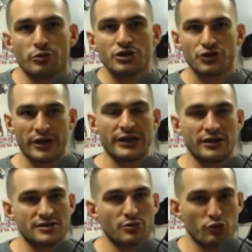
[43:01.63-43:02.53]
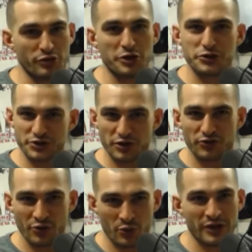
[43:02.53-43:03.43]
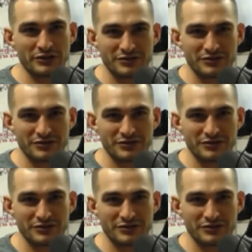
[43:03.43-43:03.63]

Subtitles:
or you could be training to prepare yourself to